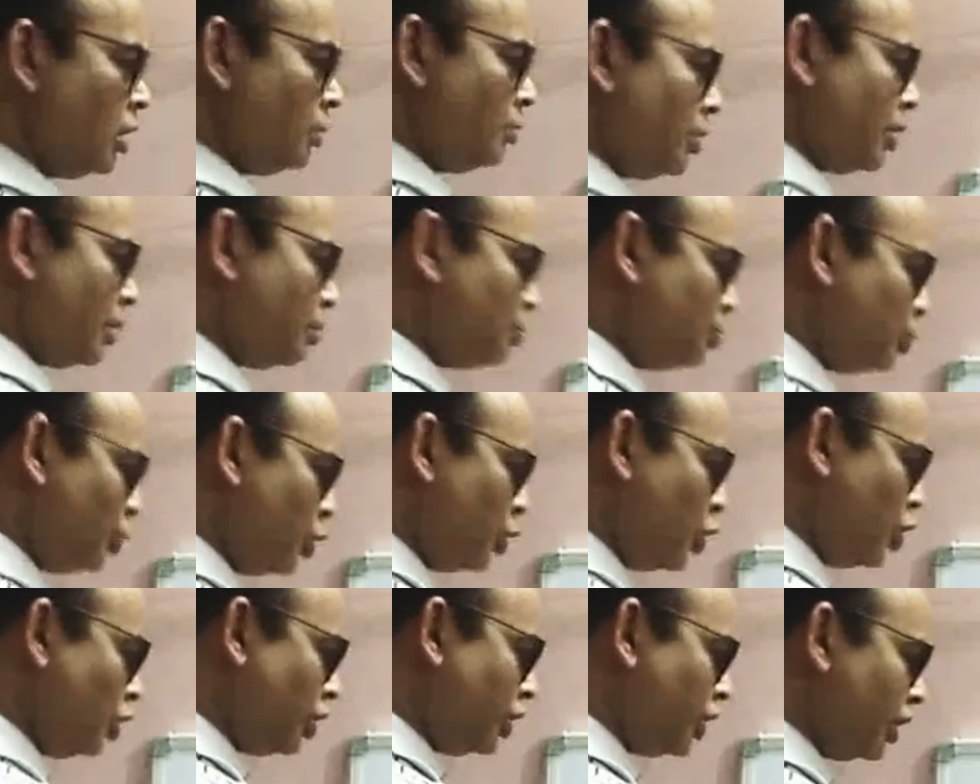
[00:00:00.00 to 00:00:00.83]
But a
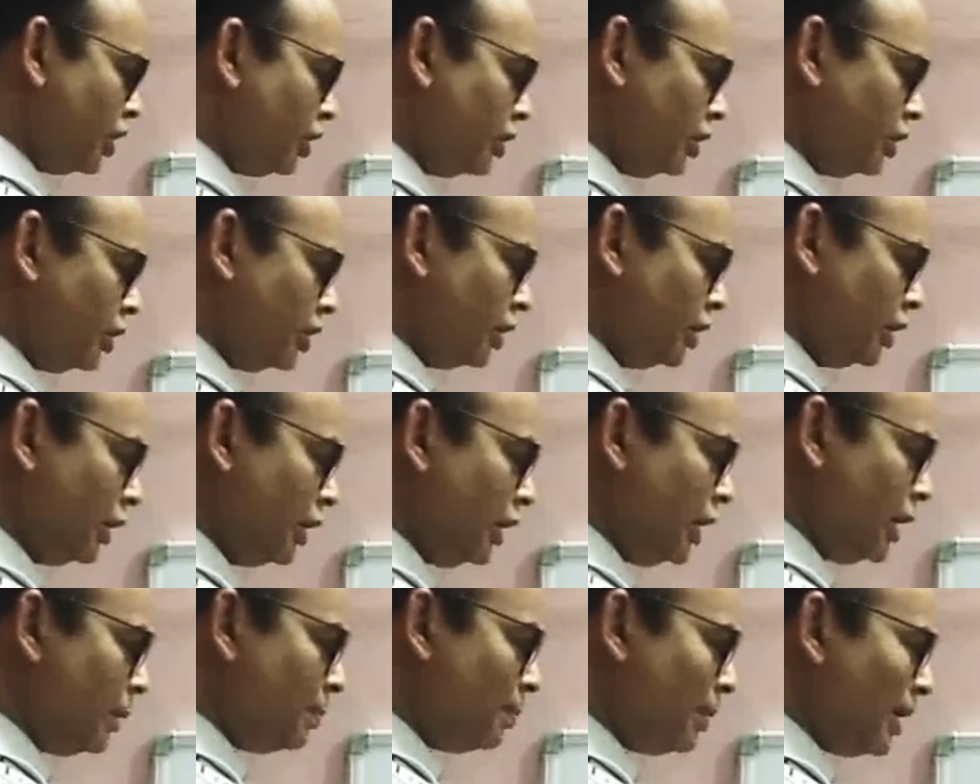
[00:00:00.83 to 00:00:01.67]
proton
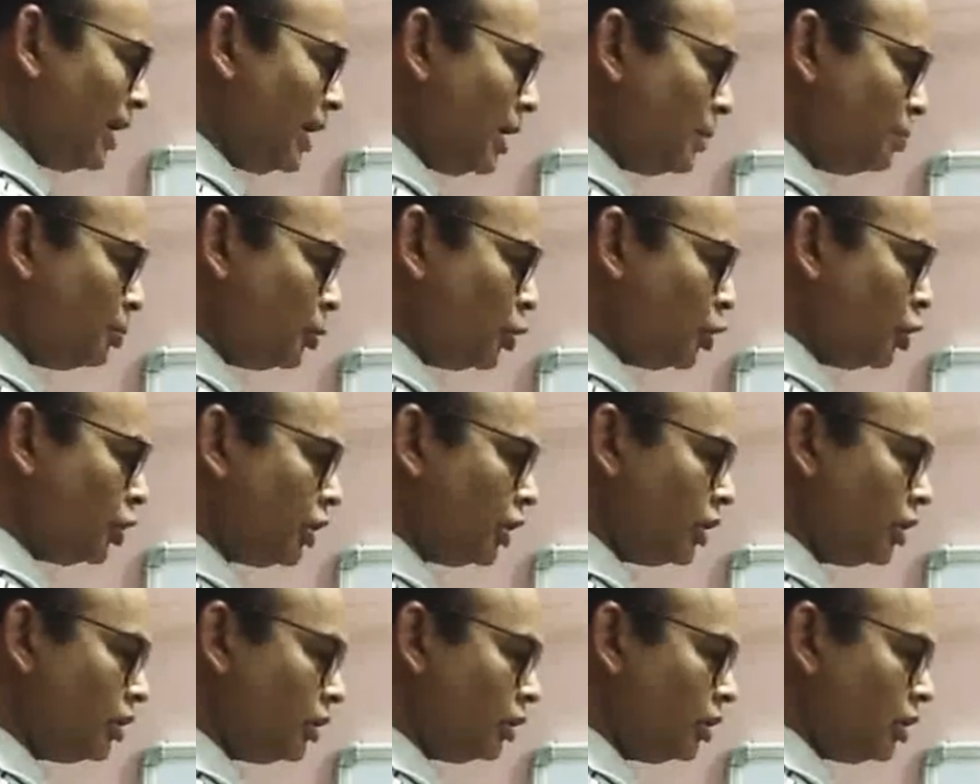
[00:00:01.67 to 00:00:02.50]
repel a
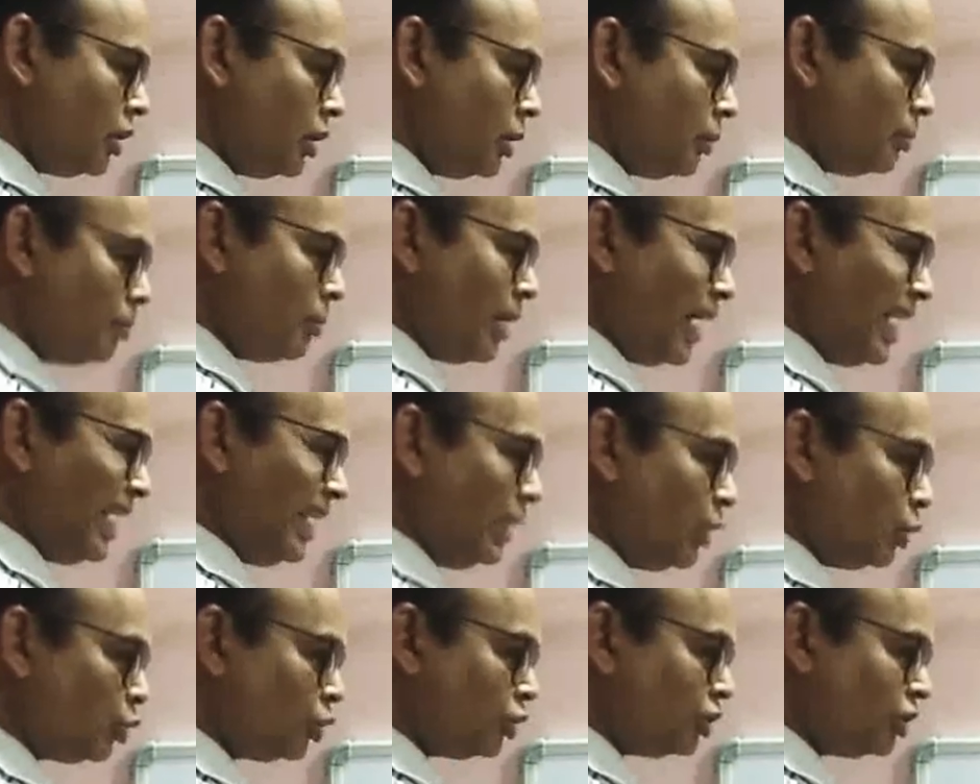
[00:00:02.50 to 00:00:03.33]
proton by
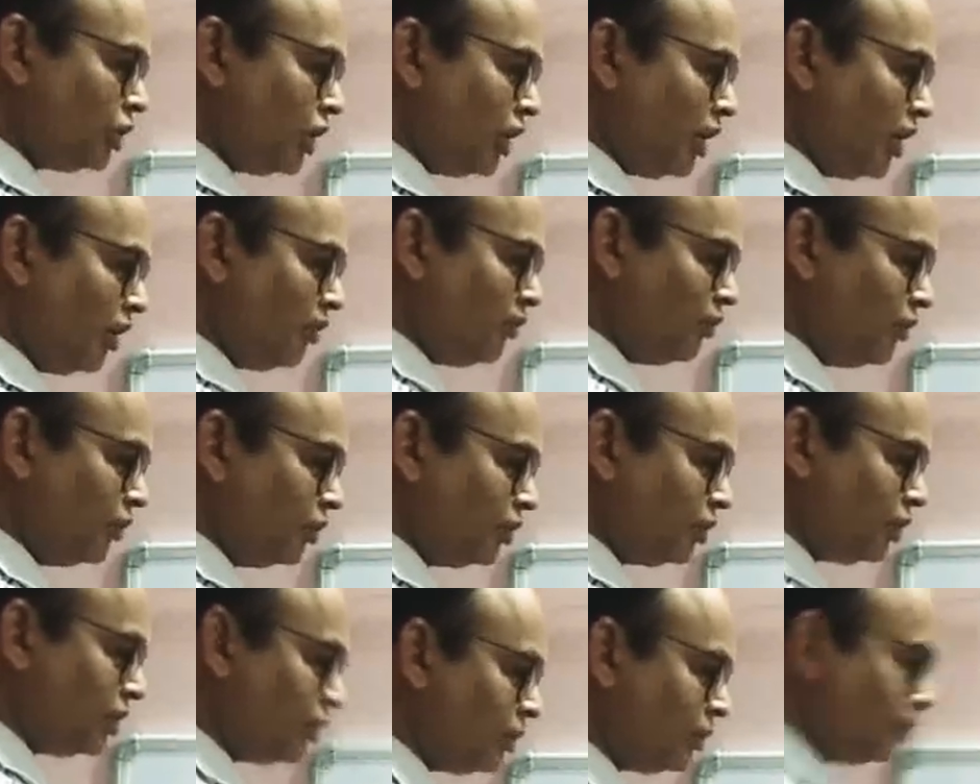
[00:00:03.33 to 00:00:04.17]
electrostatic
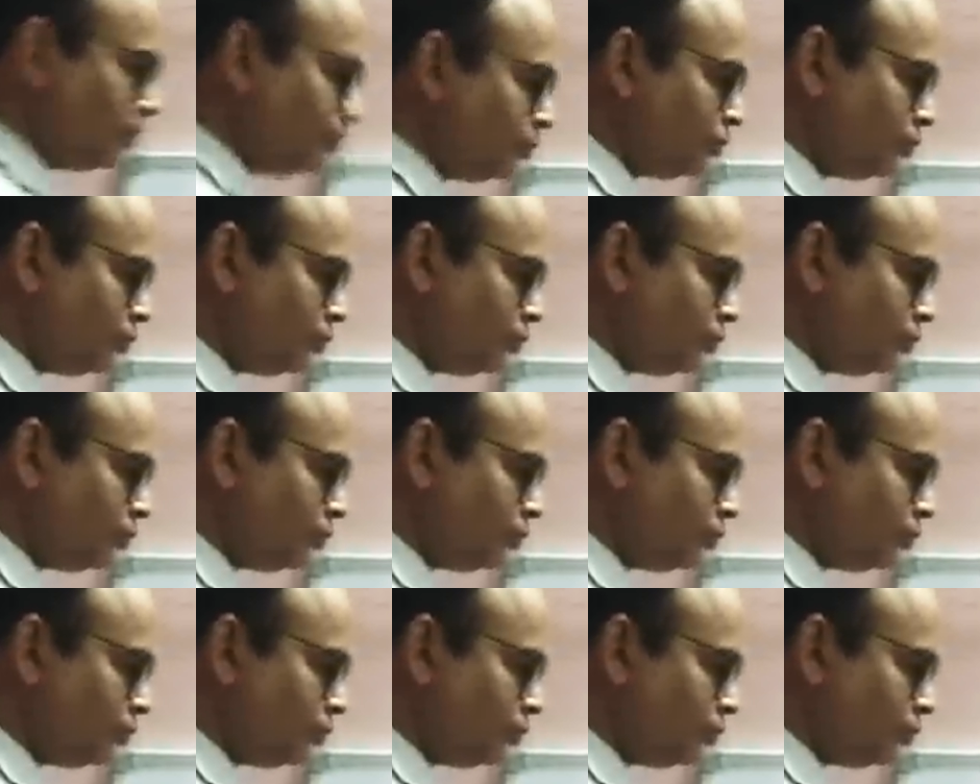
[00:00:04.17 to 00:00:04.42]
force.